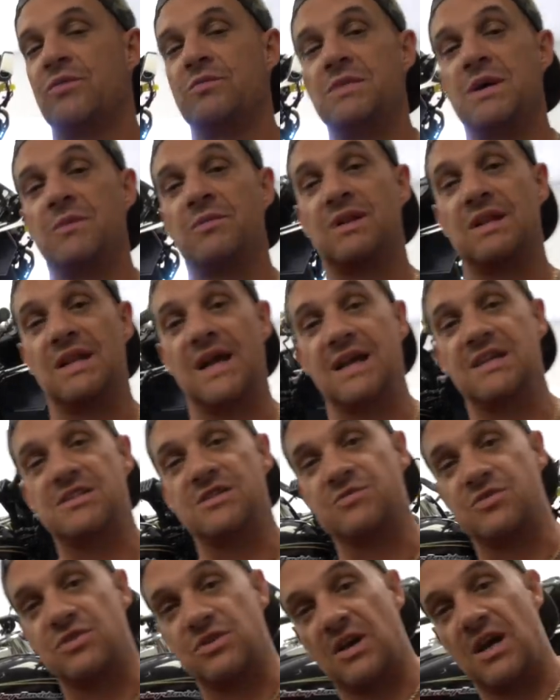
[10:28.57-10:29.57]
Remember, like,
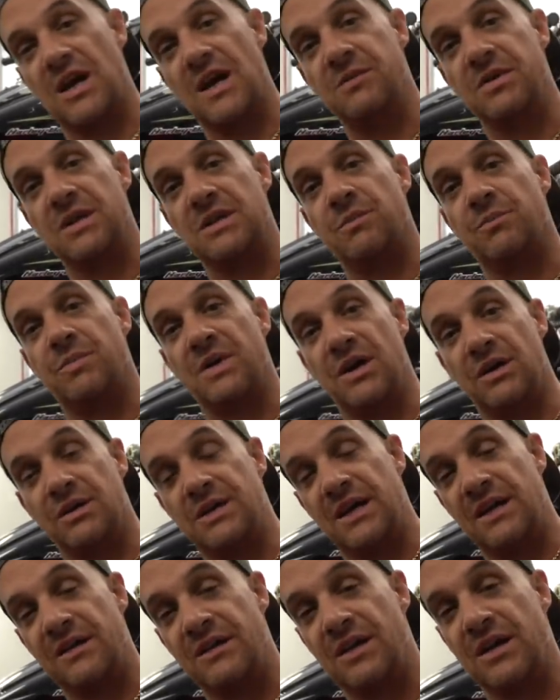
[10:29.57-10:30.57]
subscribe, hit the bell
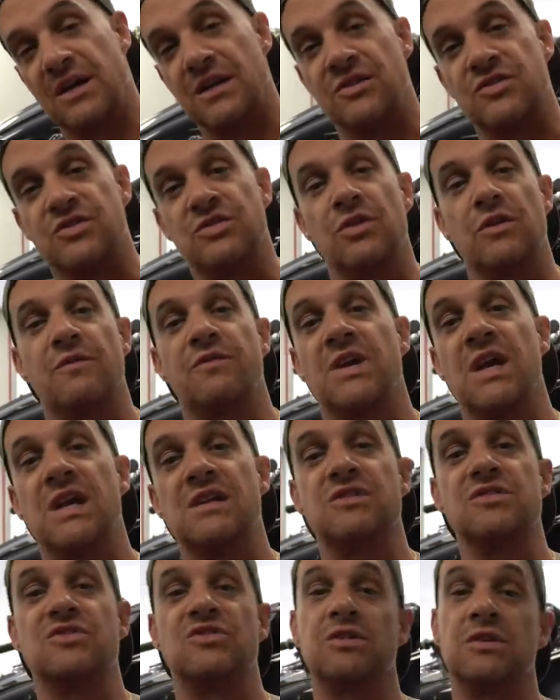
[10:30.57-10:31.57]
down there, get those
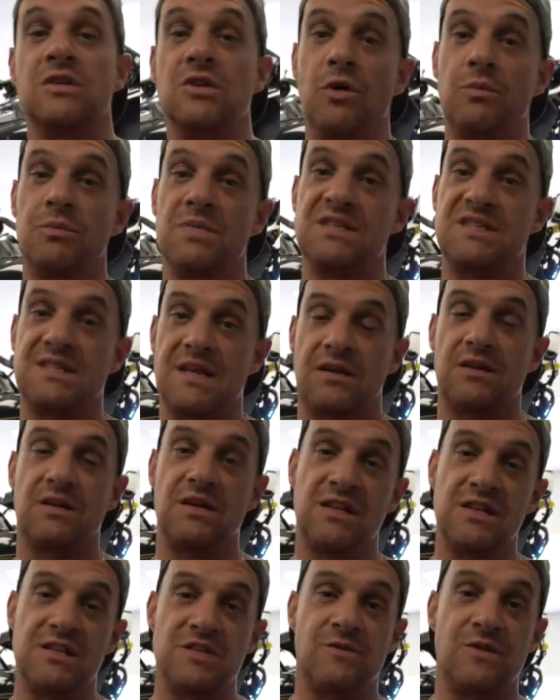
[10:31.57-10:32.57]
notifications so you don't miss out on
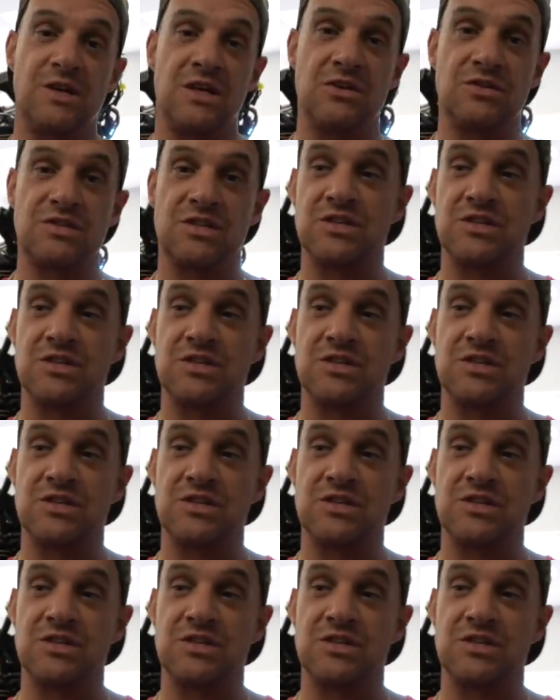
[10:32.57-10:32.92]
any of these videos,